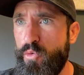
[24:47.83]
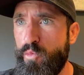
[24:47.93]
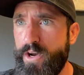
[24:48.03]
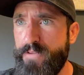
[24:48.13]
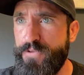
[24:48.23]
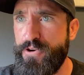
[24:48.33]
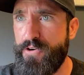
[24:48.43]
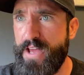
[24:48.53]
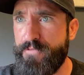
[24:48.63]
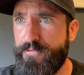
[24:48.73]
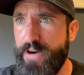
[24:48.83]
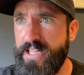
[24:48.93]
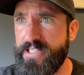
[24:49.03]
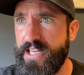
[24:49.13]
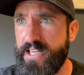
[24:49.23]
What if you don't have
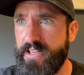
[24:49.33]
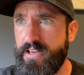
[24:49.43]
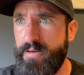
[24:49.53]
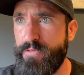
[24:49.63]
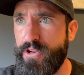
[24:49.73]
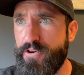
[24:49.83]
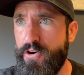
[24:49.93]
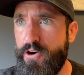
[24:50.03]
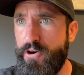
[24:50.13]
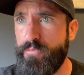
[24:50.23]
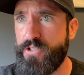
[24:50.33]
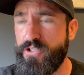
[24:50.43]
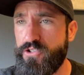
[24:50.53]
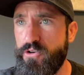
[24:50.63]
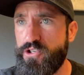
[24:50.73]
friends that can come to your home
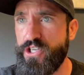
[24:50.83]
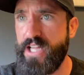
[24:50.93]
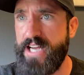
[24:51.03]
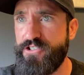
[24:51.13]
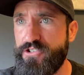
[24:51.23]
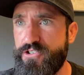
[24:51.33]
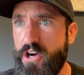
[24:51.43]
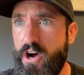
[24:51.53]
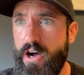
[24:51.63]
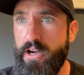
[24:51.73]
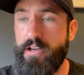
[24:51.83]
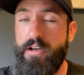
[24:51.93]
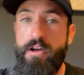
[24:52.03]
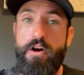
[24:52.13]
to socialize your dog?